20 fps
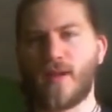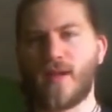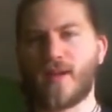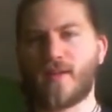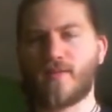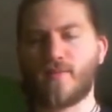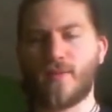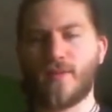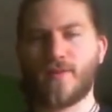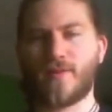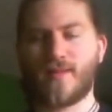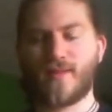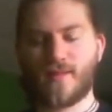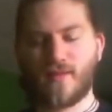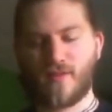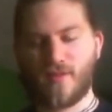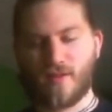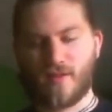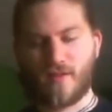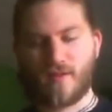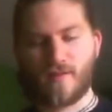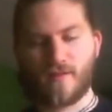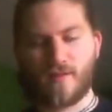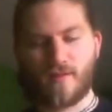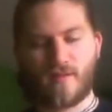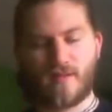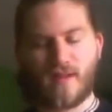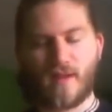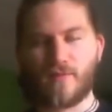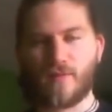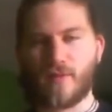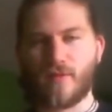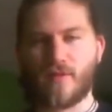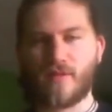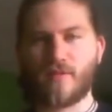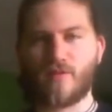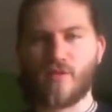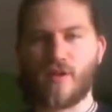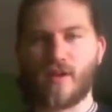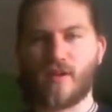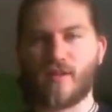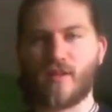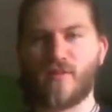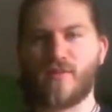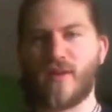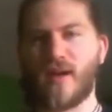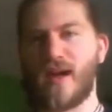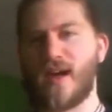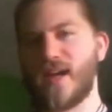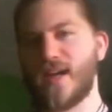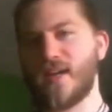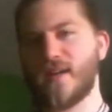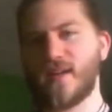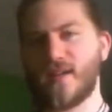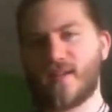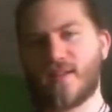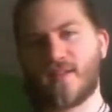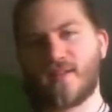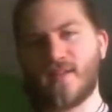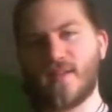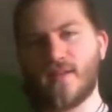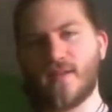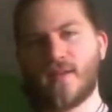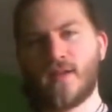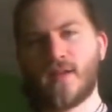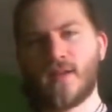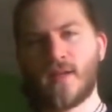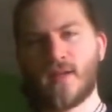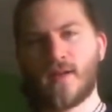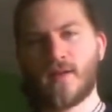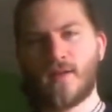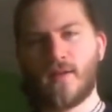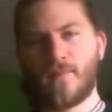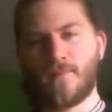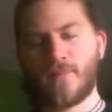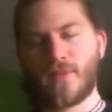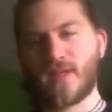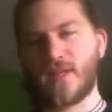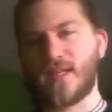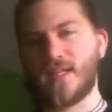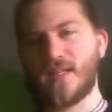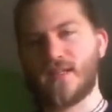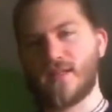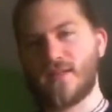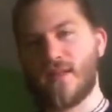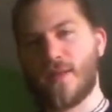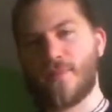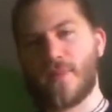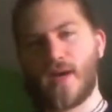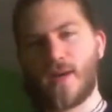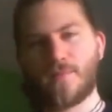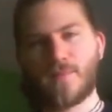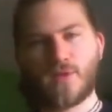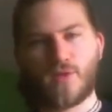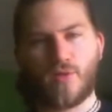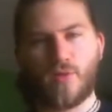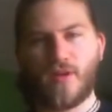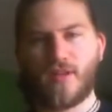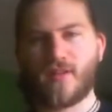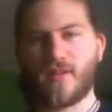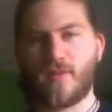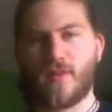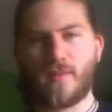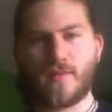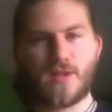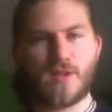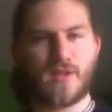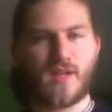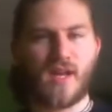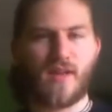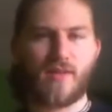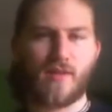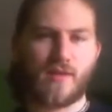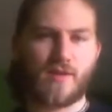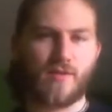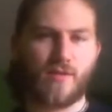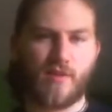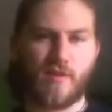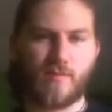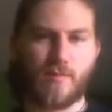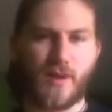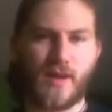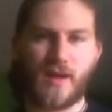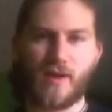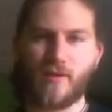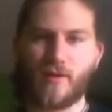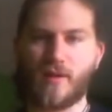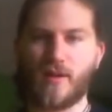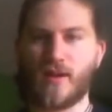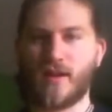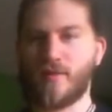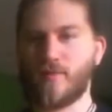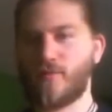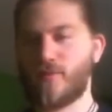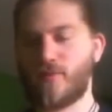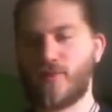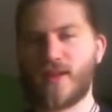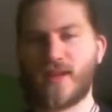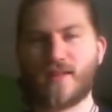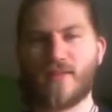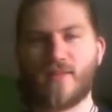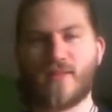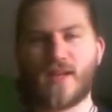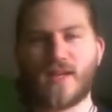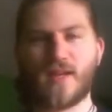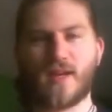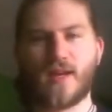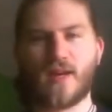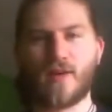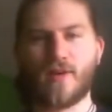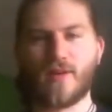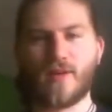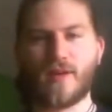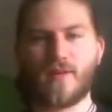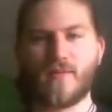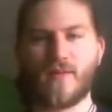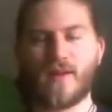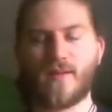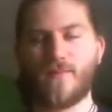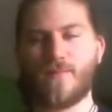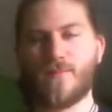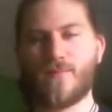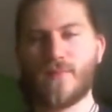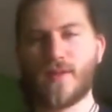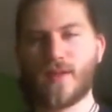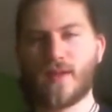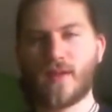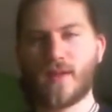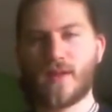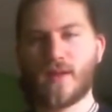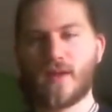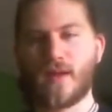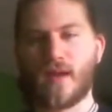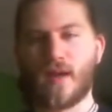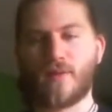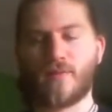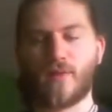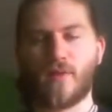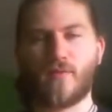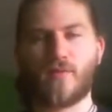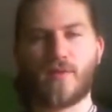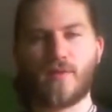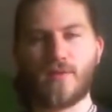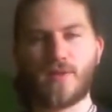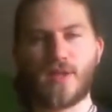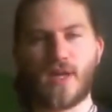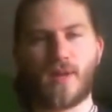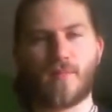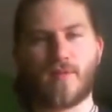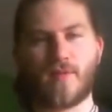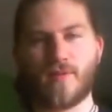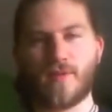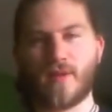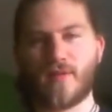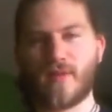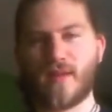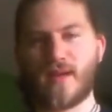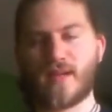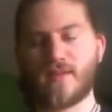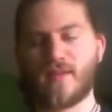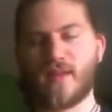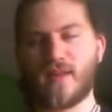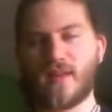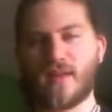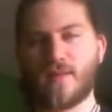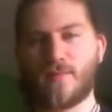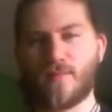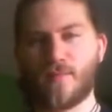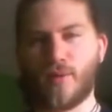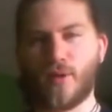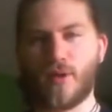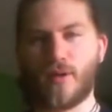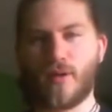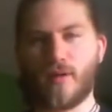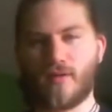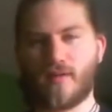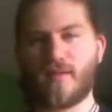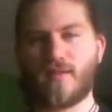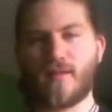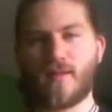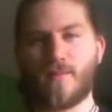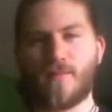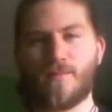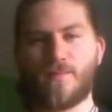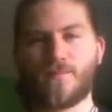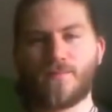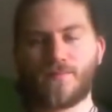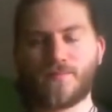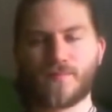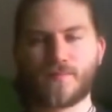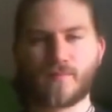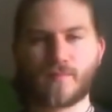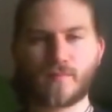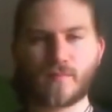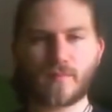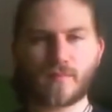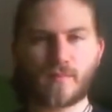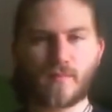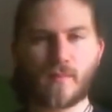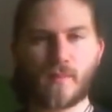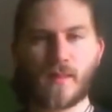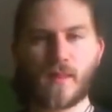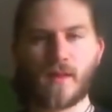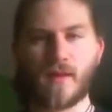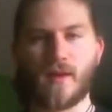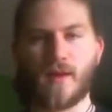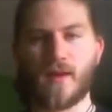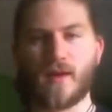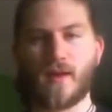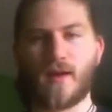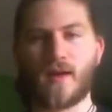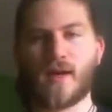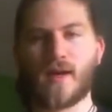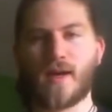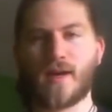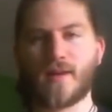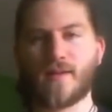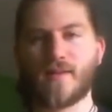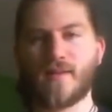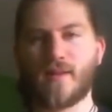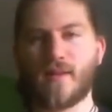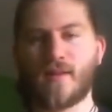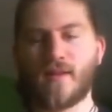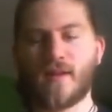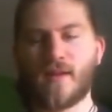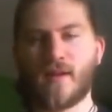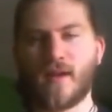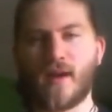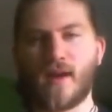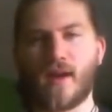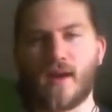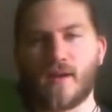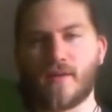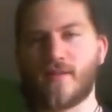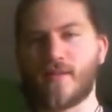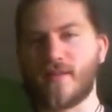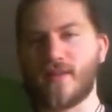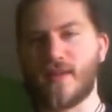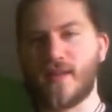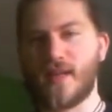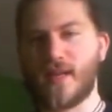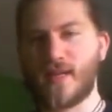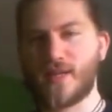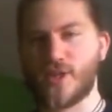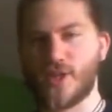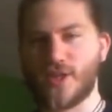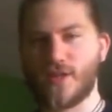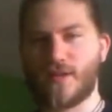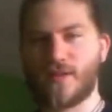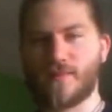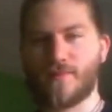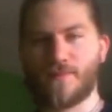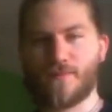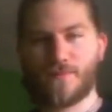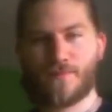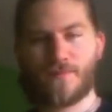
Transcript: blacksmiths just took several strungs of iron and steel, heated them up, twisted them together to a spiral and flattened that out, and then after a few times doing that they put on some hard steel edges,